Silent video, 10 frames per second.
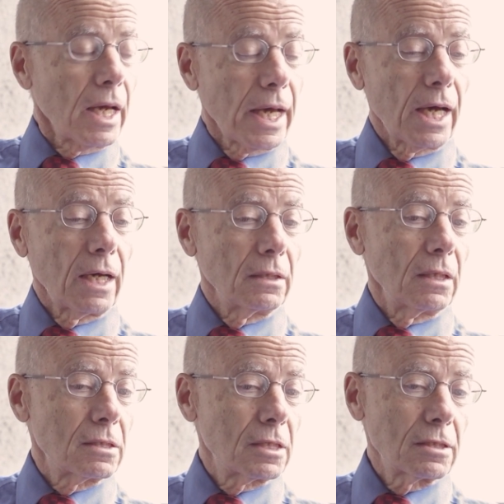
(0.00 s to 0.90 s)

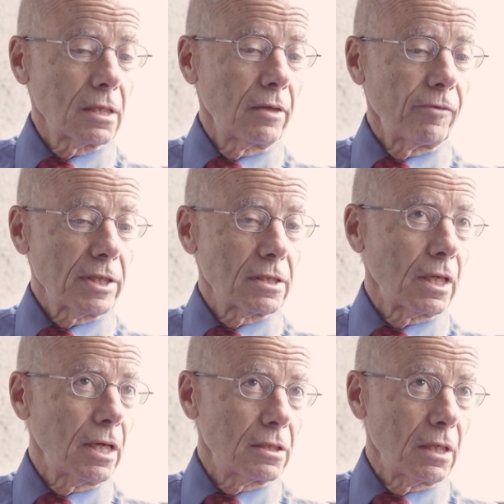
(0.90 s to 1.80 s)
And a CICIG
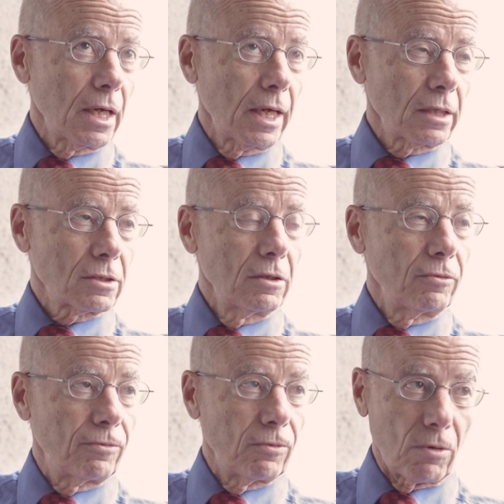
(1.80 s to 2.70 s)
investigation actually
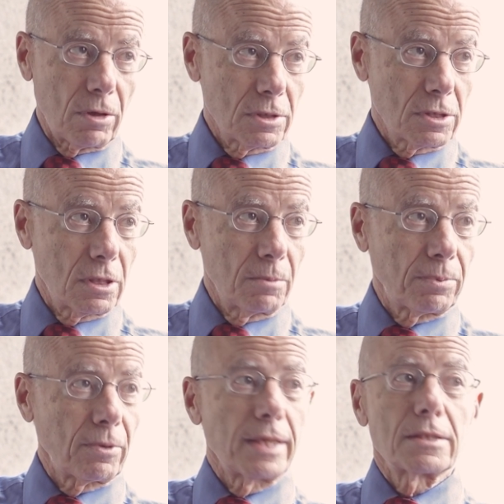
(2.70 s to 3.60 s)
forced the
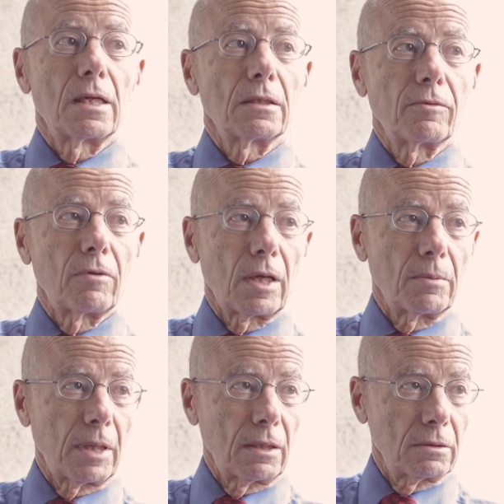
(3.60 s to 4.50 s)
president of
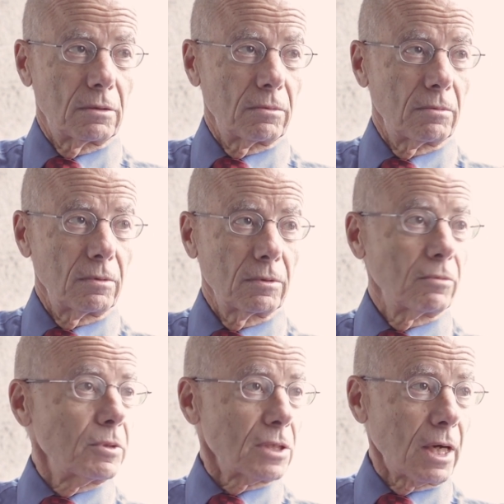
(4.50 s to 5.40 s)
Guatemala
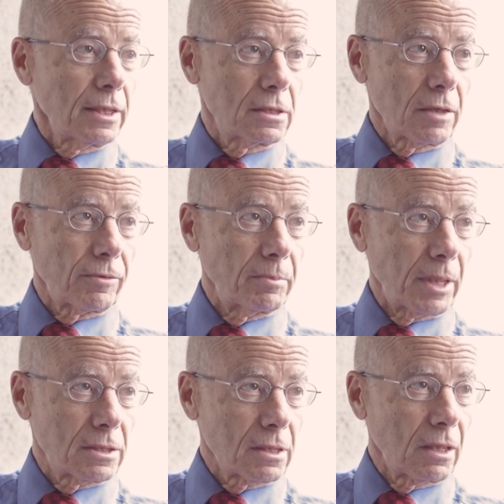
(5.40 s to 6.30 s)
to resign several
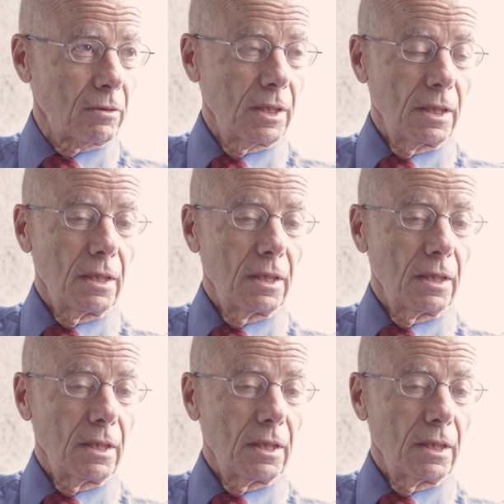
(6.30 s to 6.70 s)
months ago.